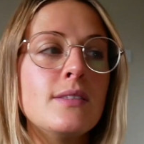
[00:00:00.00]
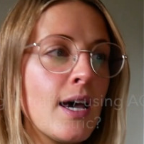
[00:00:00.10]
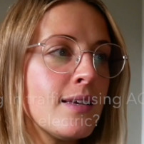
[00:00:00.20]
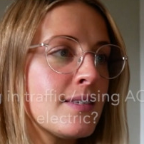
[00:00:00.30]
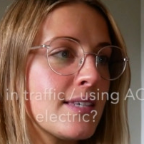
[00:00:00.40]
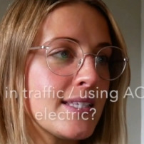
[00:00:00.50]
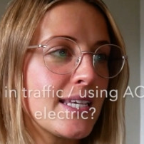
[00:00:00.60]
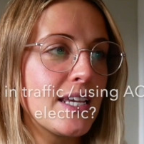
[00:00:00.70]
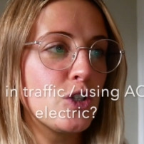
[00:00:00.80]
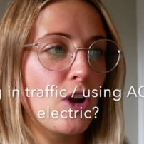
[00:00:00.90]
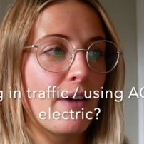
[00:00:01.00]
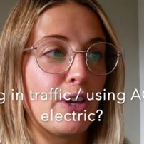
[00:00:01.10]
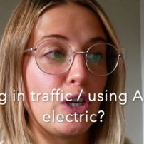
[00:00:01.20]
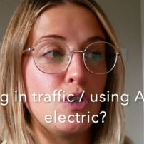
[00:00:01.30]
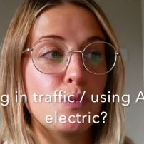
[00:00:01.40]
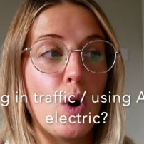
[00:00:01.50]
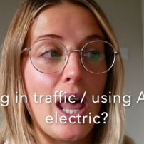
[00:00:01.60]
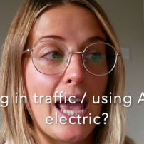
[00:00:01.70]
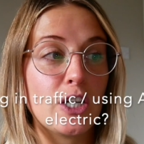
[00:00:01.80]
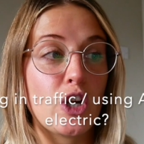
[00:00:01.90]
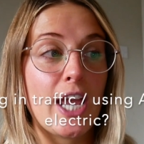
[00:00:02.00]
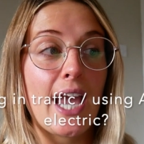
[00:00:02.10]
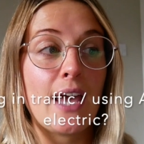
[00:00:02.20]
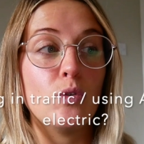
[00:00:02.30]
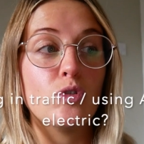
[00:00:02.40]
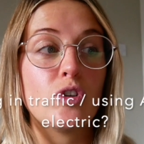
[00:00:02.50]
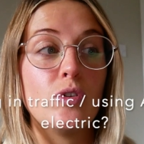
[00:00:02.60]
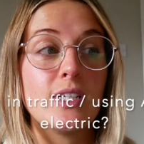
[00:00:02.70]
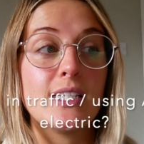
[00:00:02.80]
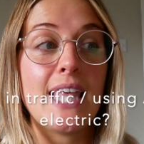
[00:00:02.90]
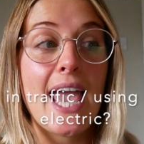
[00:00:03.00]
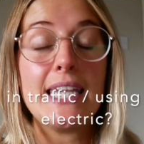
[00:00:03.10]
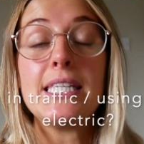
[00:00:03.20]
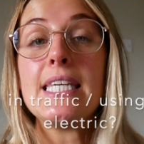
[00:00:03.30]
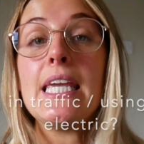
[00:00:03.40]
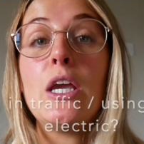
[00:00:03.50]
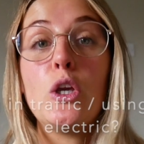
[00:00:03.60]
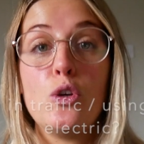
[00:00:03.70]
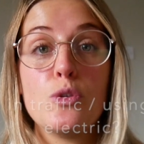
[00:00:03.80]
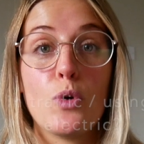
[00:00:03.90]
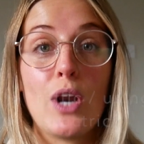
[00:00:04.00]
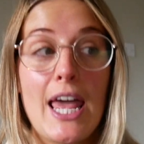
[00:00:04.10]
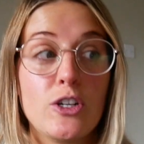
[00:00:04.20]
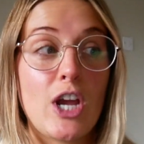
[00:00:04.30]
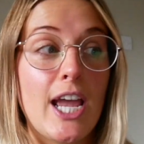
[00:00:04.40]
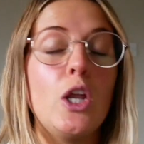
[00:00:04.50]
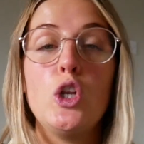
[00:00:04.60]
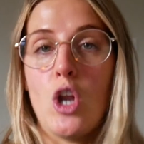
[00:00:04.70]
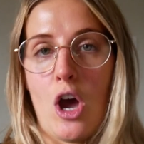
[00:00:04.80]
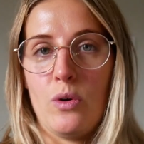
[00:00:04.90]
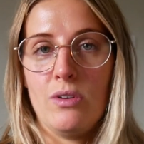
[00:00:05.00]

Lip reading: Does sitting in traffic use more electric, and also does the AC use more electric? No.